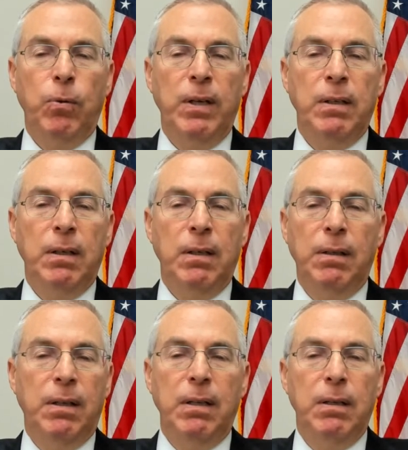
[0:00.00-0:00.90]

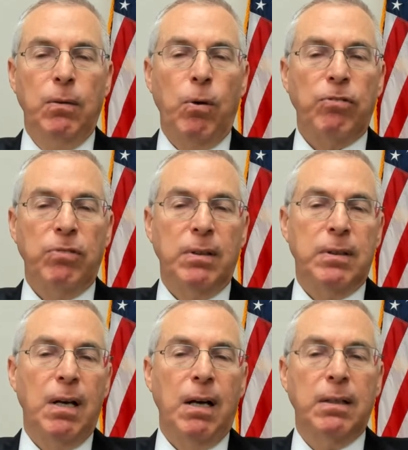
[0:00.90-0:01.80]
the Russian
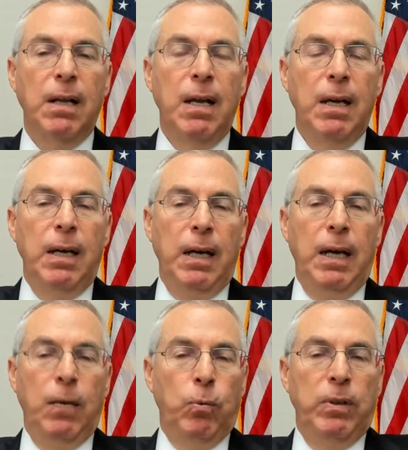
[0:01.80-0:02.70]
attack,
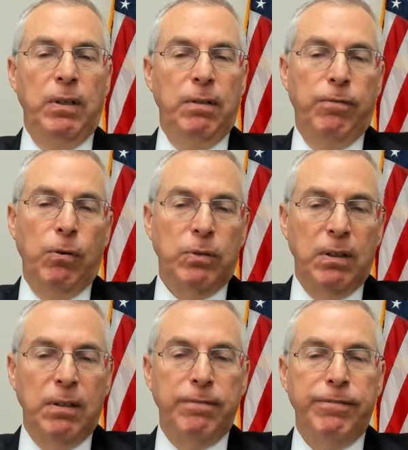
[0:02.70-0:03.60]
and we
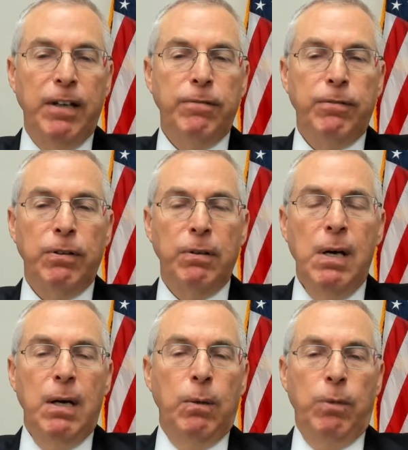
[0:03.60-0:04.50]
voted in
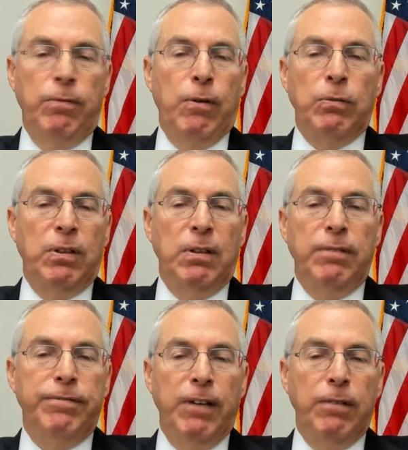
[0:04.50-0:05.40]
favor. We voted
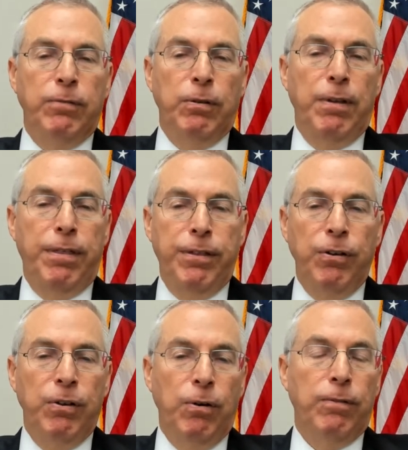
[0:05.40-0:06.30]
in favor
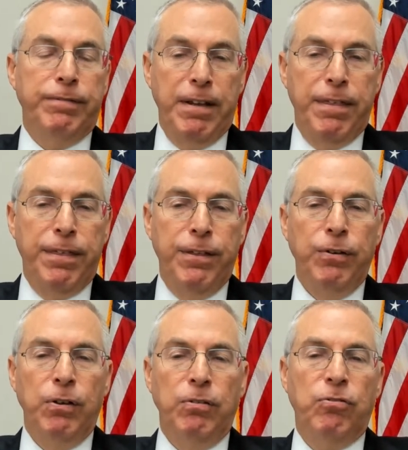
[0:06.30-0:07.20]
of a
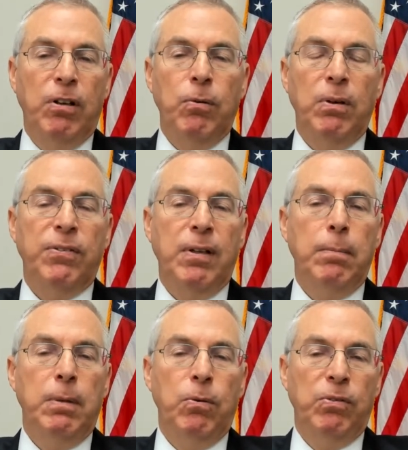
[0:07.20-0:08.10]
third General
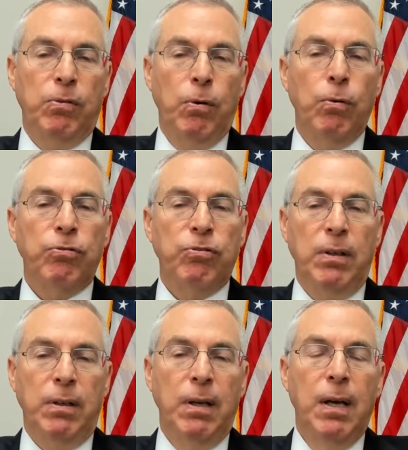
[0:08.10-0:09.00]
Assembly
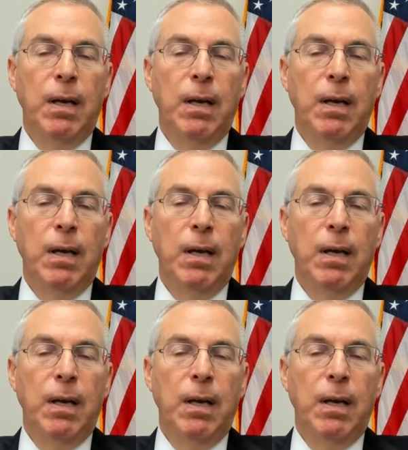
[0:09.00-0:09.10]
resolution